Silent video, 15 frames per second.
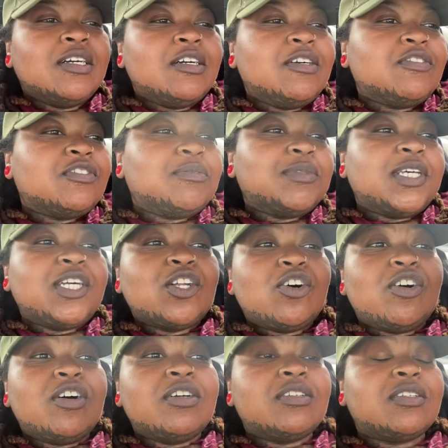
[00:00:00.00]
From then
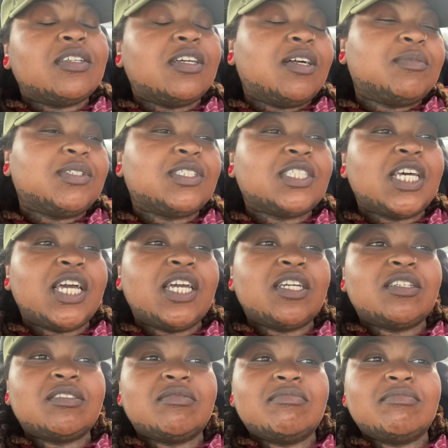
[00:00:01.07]
on, I'm just like,
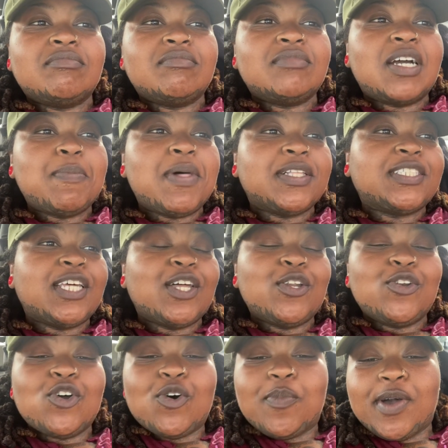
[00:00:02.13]
I'm not
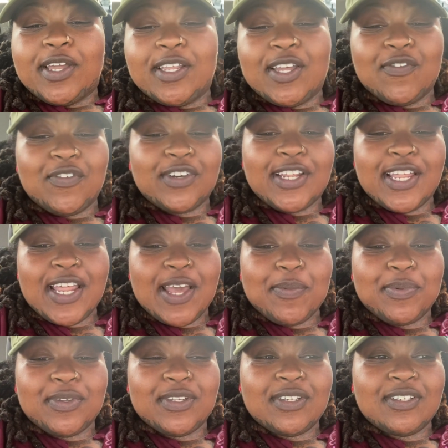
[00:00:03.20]
telling nobody ever that
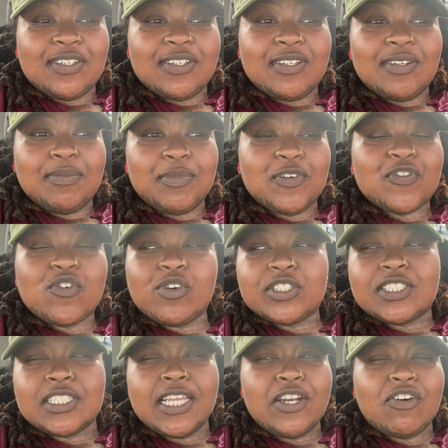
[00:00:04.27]
happened. But of
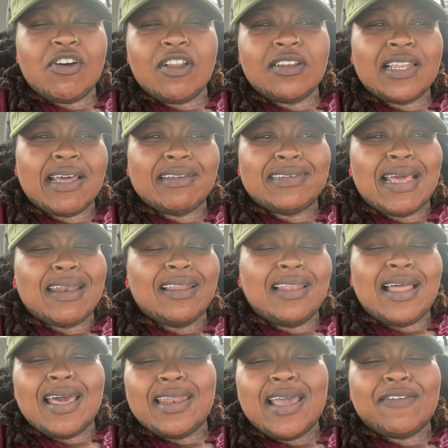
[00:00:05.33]
course, later on down the
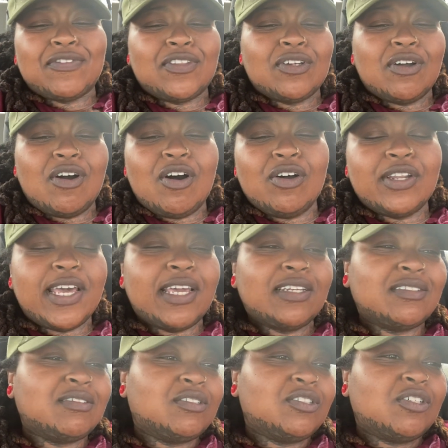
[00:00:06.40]
line, after all that,
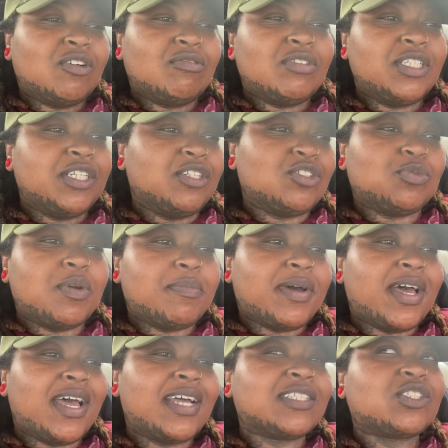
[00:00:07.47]
years went
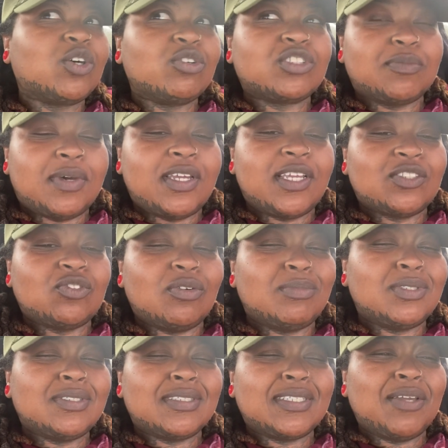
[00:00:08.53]
by, I told somebody that story.
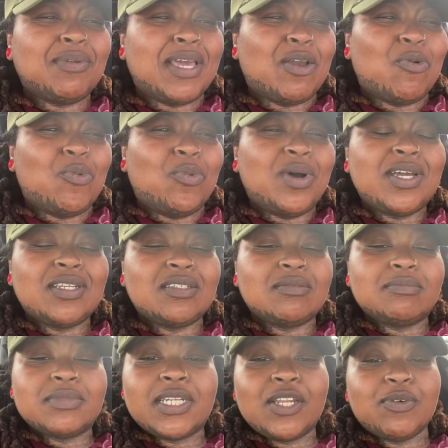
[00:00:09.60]
They were like, what?
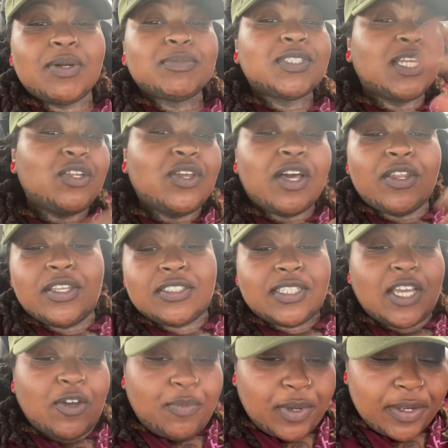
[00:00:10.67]
But anyway, I'm telling y'all this
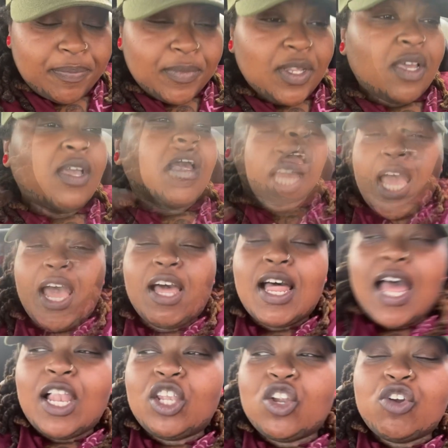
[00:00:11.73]
now. But
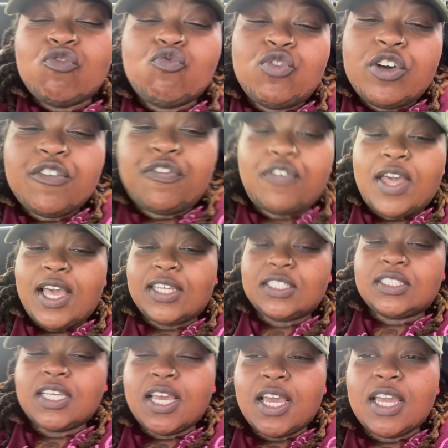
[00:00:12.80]
I learned real
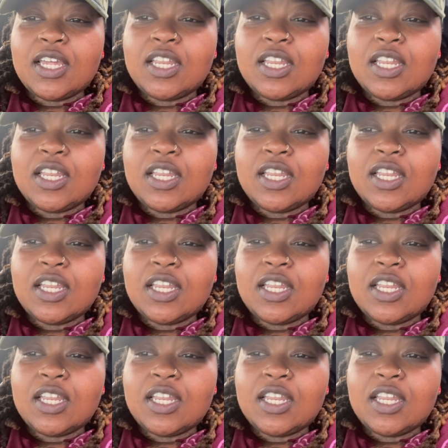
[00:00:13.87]
fast that